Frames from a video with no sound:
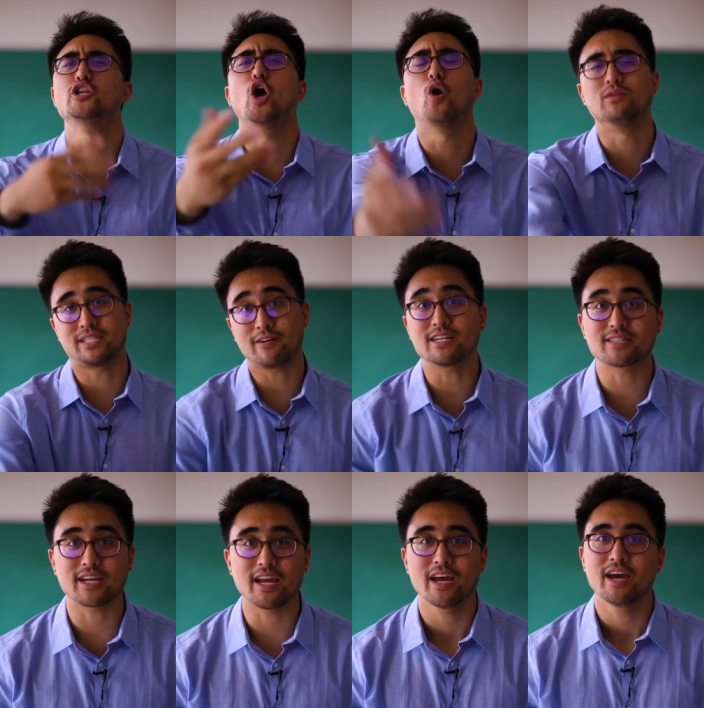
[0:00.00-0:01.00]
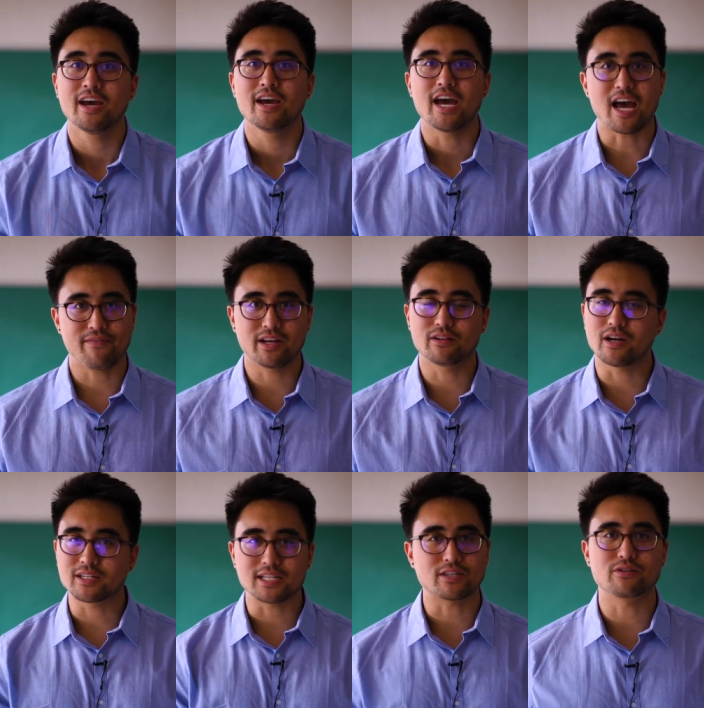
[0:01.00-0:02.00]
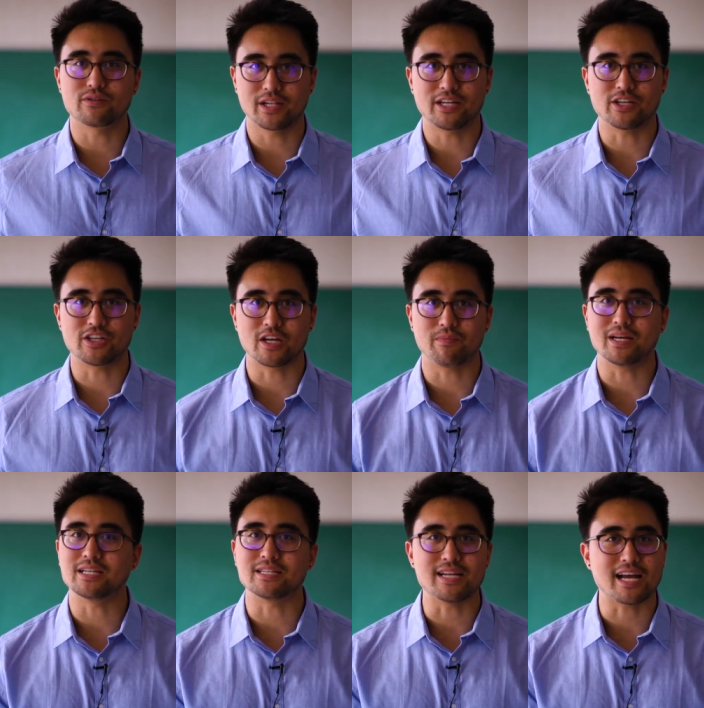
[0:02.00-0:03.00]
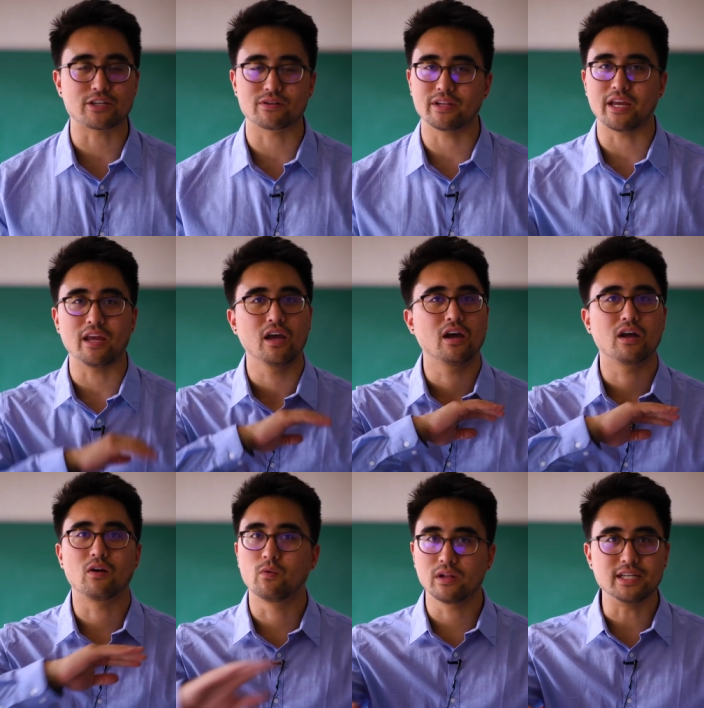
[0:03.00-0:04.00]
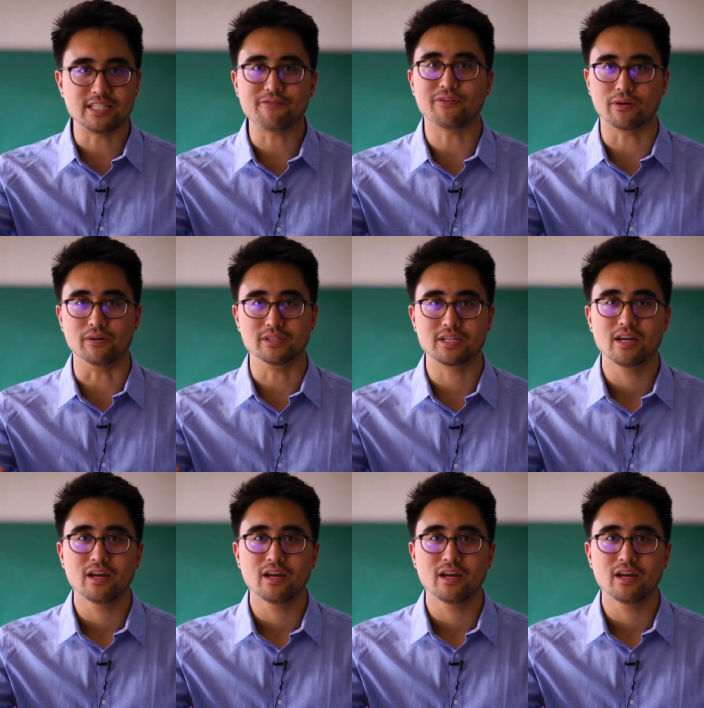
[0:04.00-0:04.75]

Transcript: no, seriously, having a long distance relationship is naturally really difficult.